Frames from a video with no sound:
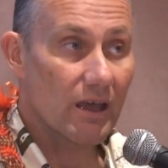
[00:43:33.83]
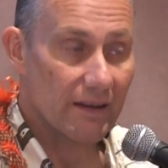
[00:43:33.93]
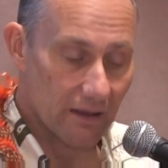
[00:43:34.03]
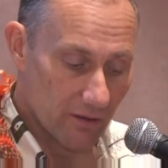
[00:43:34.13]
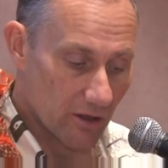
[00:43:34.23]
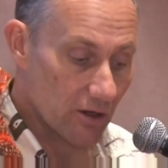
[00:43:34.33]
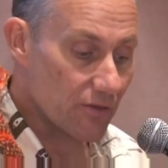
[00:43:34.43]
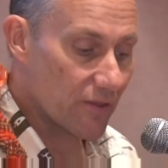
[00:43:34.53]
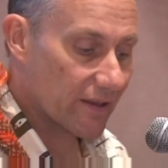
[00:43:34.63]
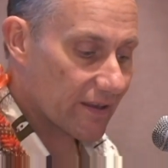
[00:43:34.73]
Now the
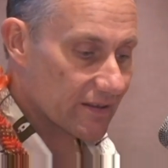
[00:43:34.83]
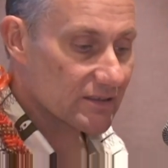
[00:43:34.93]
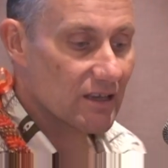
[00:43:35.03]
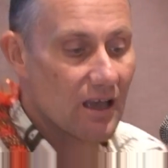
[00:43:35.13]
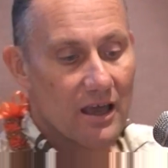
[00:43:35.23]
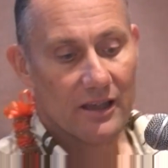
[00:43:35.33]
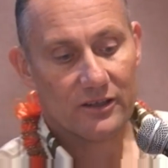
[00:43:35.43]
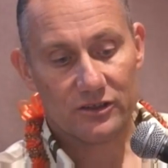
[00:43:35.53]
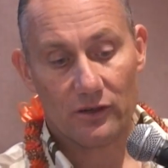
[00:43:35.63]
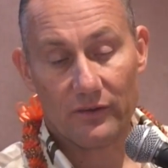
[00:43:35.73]
good thing is
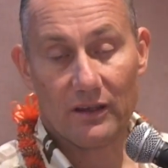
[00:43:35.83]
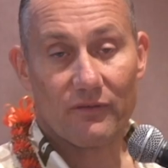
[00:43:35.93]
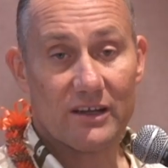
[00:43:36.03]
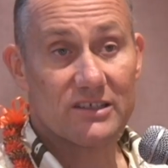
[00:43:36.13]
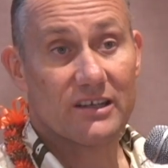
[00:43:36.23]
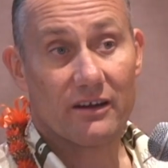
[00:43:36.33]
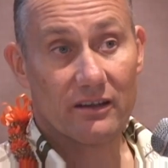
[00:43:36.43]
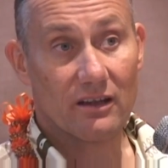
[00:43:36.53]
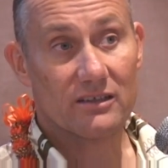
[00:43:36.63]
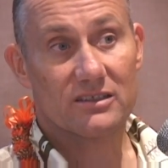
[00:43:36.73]
serving a
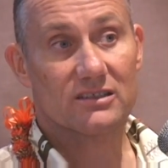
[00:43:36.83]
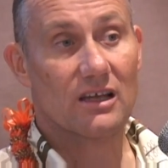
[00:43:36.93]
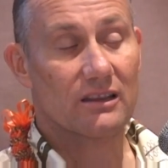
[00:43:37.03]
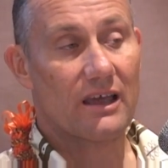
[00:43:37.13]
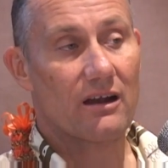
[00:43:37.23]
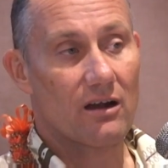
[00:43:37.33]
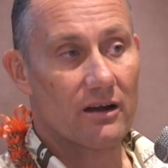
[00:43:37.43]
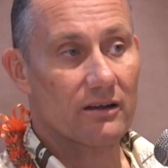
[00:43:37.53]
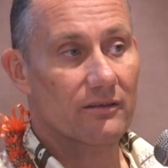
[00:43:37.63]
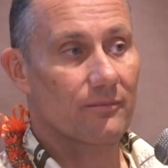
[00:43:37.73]
vegetarian lunch is not that
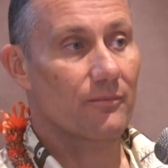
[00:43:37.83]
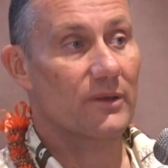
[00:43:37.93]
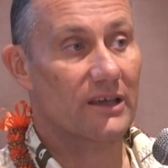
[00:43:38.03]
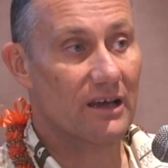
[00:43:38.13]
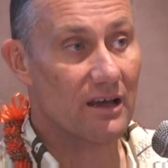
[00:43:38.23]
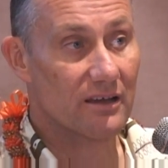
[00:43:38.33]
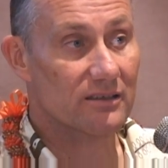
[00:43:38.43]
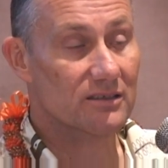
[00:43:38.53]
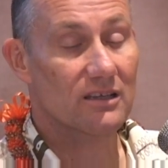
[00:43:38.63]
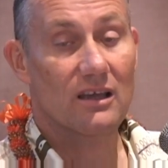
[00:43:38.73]
hard
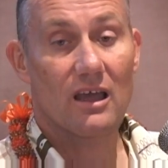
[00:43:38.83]
because